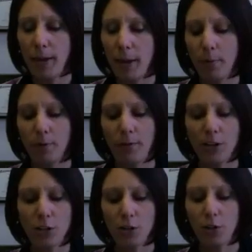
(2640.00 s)
be
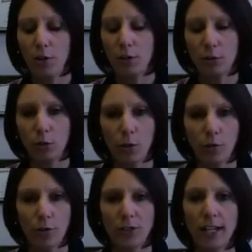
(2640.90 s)
professional, look
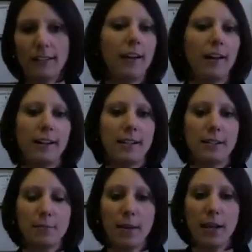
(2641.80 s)
for
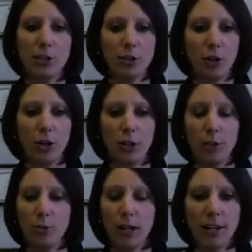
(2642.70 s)
deadlines, make sure
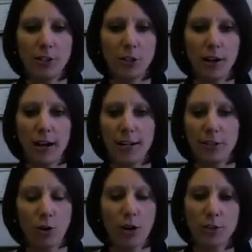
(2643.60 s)
you dot your I's,
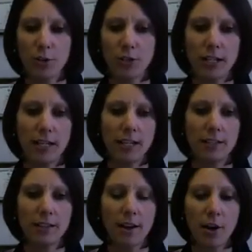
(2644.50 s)
cross your
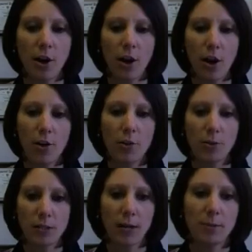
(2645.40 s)
T's, all
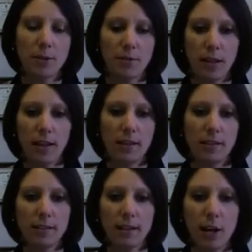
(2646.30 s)
those types of
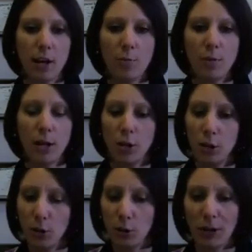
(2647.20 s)
things. Um,
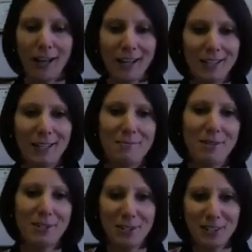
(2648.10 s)
utilize the
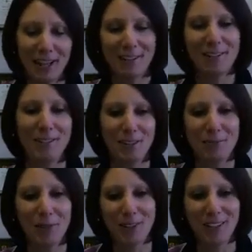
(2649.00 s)
admissions counselors,
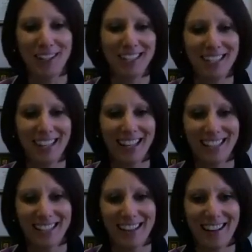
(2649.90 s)
Marcus
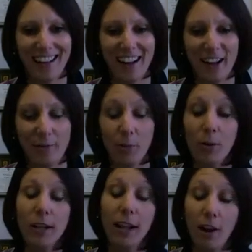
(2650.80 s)
has said. Um, they
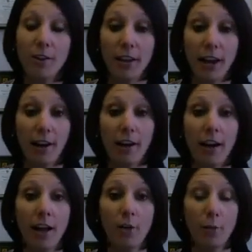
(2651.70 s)
really are there
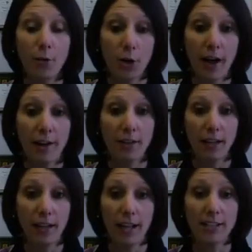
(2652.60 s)
for your
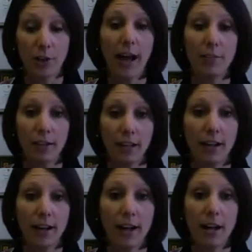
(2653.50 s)
advocate, as your
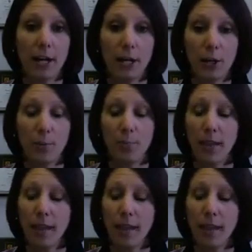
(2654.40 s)
advocate. Um,